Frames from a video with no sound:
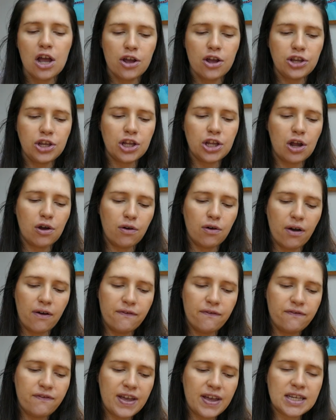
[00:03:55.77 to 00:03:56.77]
You know,
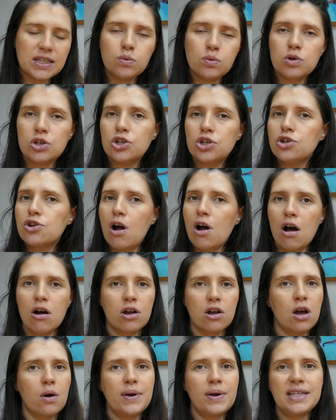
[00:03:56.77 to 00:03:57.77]
this was
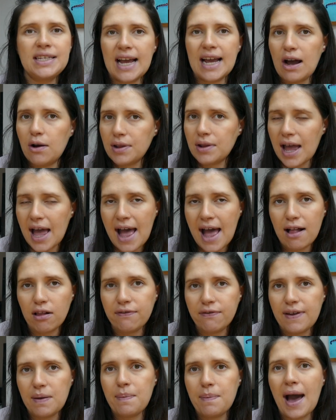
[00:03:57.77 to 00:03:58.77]
not going down a
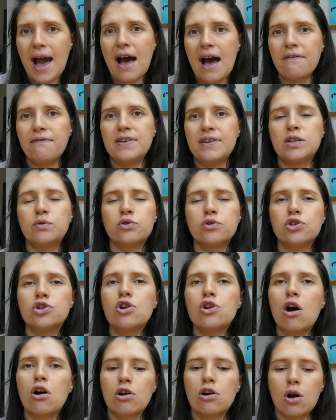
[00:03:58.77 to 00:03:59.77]
healthy path. This was
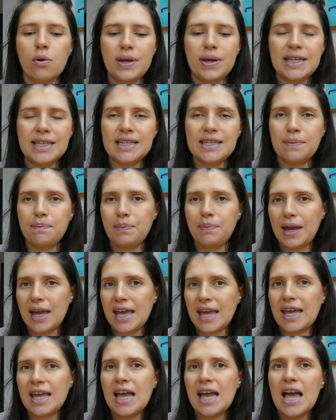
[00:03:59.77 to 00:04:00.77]
not going to
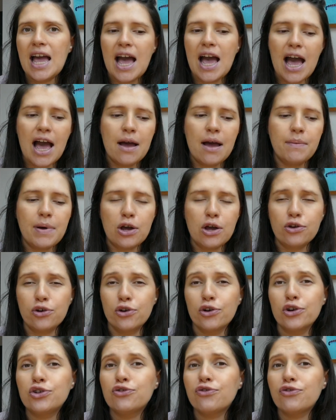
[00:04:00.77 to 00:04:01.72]
be a good